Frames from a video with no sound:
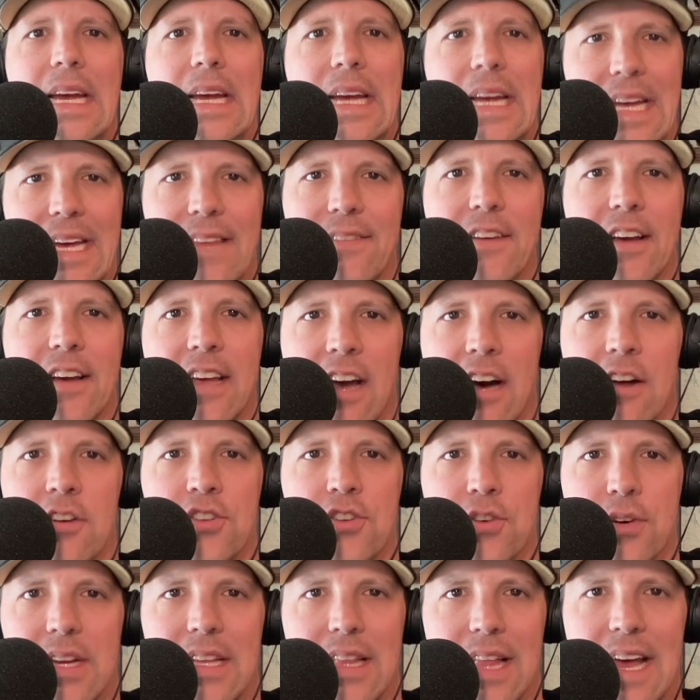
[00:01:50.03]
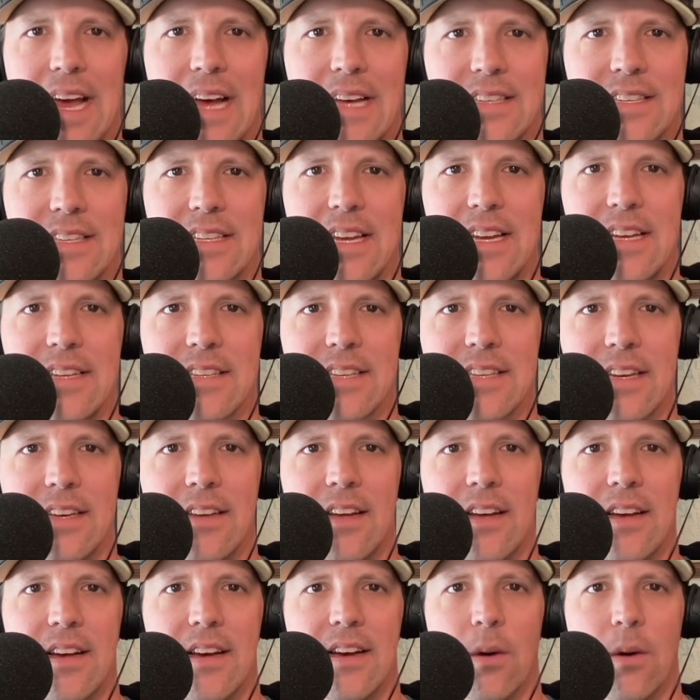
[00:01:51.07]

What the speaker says: in the country last season,